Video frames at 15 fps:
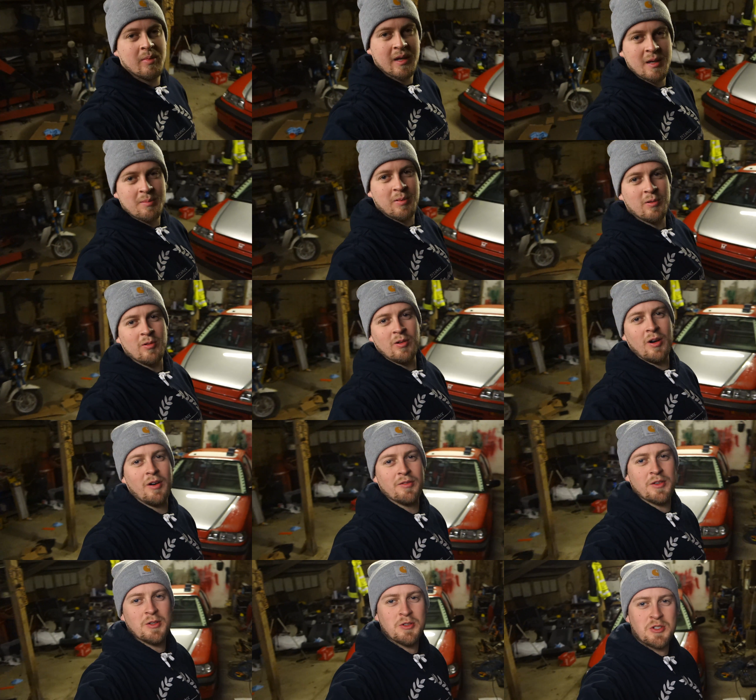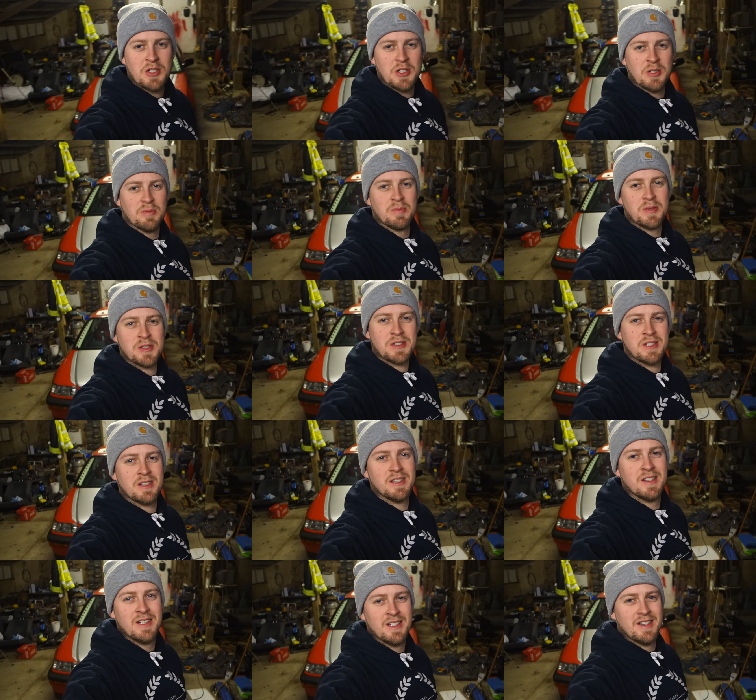People of YouTubes,
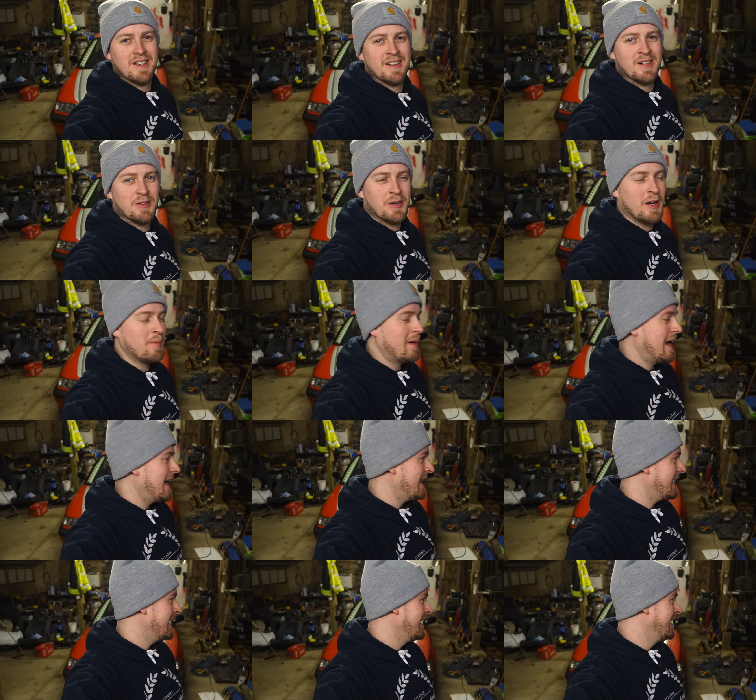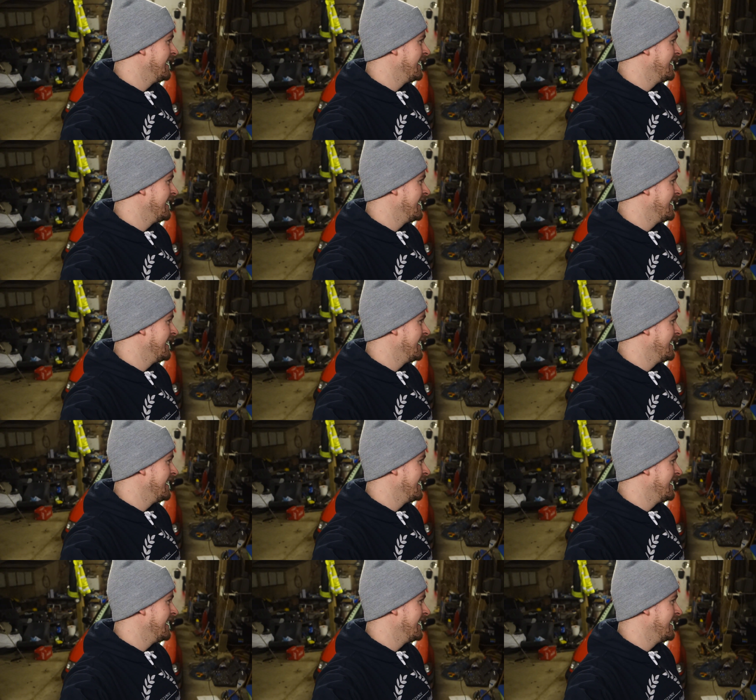we are back.